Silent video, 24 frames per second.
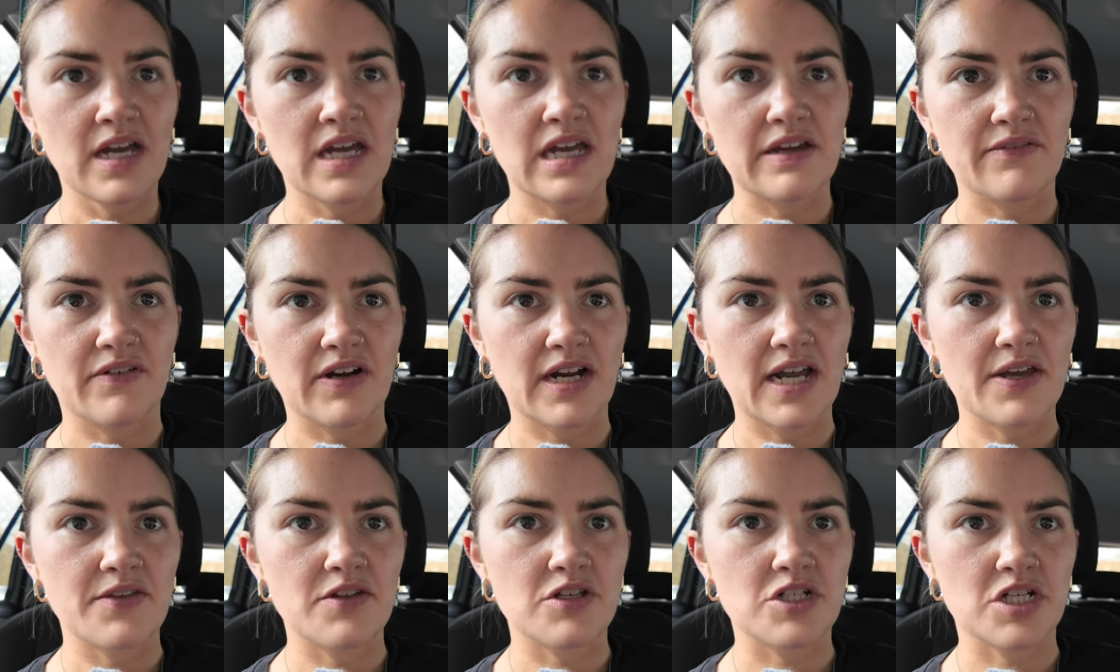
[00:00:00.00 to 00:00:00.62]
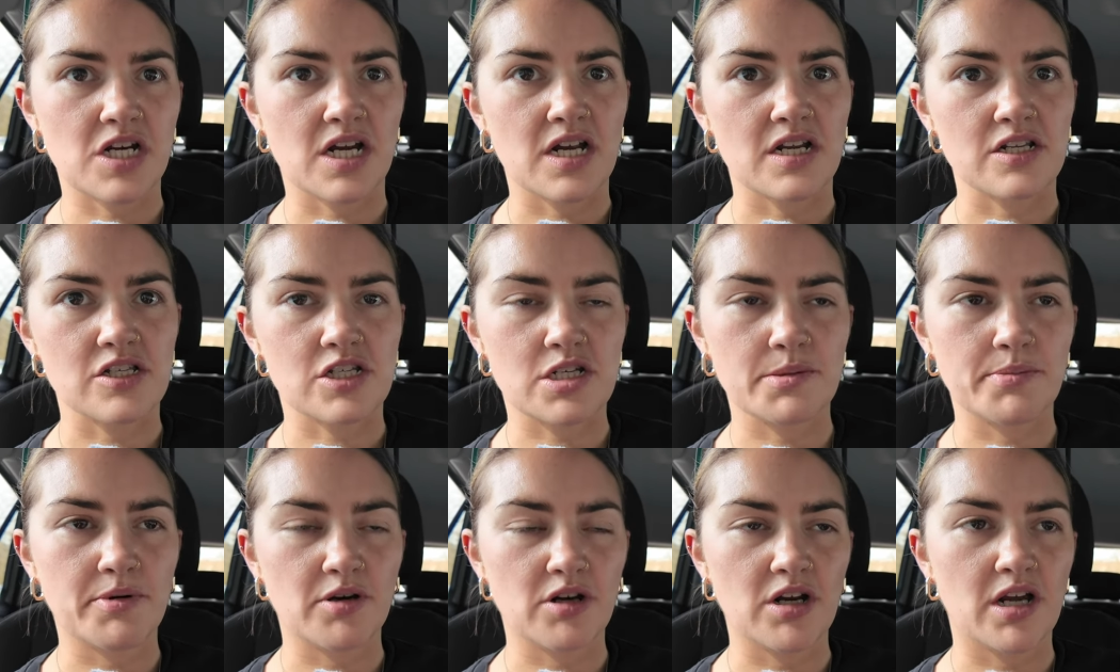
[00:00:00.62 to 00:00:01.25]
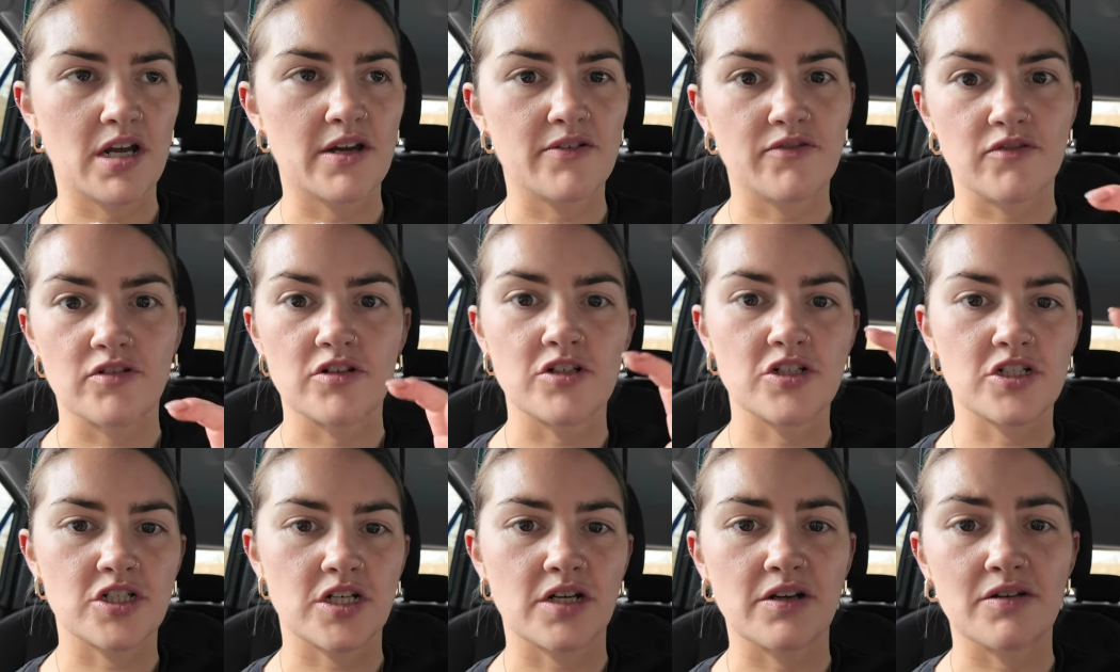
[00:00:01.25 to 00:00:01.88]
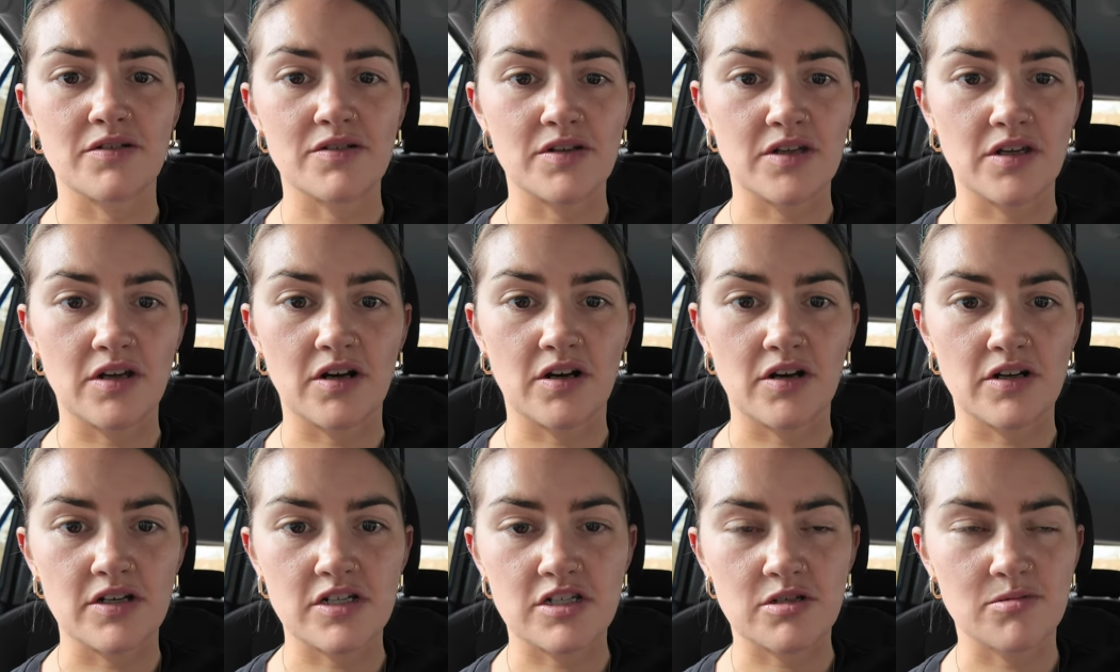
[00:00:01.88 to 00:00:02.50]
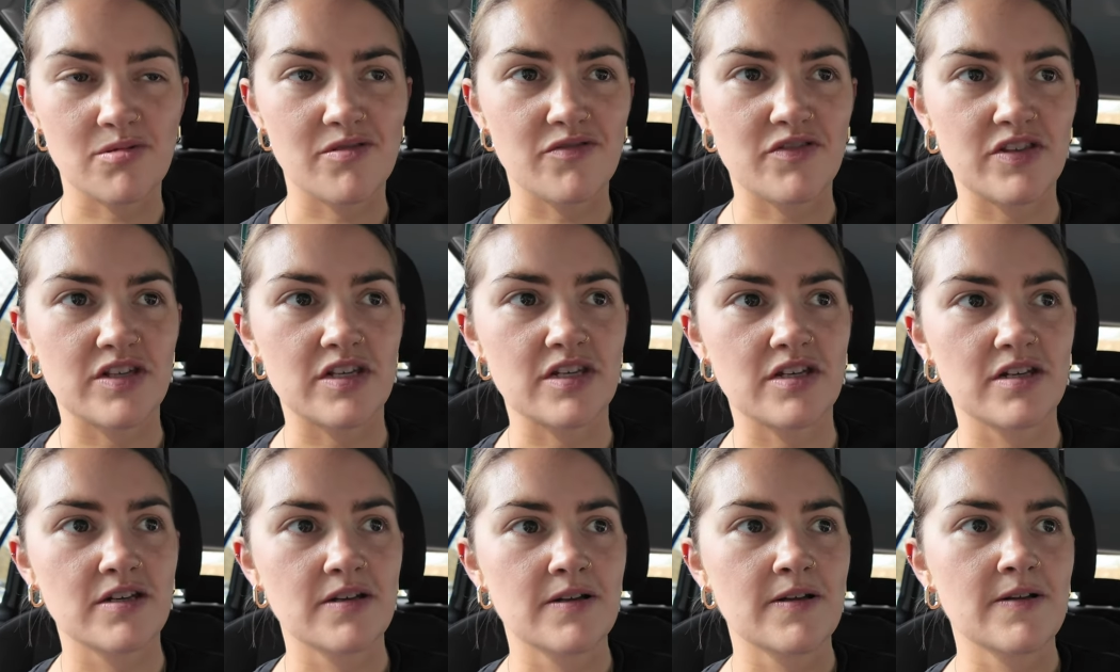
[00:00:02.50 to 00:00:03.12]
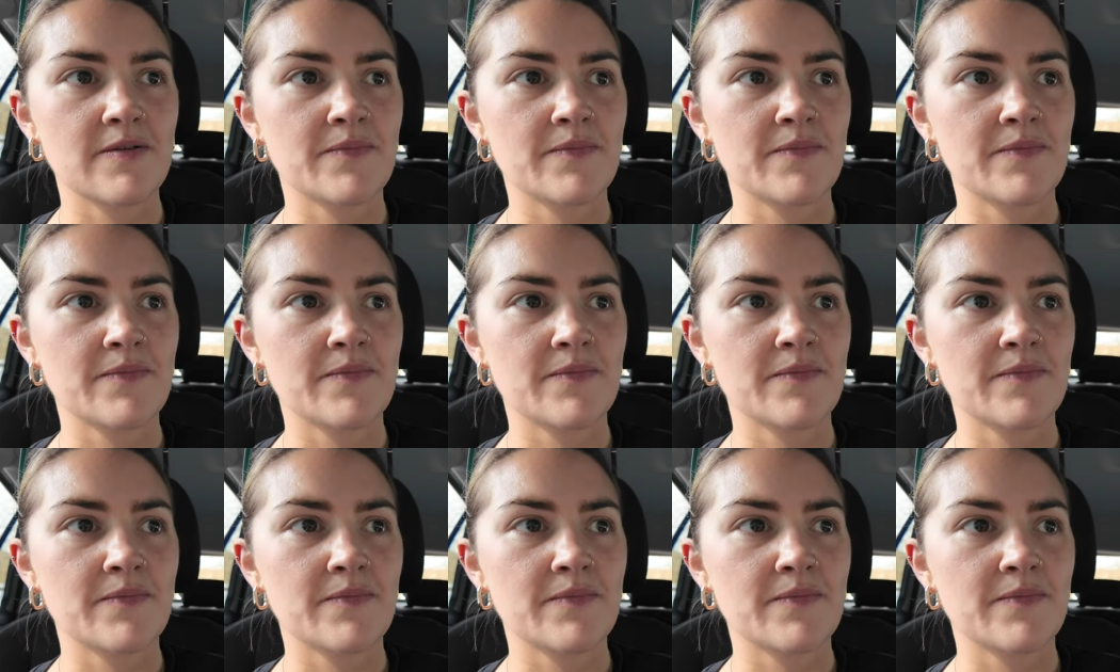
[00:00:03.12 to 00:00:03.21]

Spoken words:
If I get the chance to pull over and show you like some of the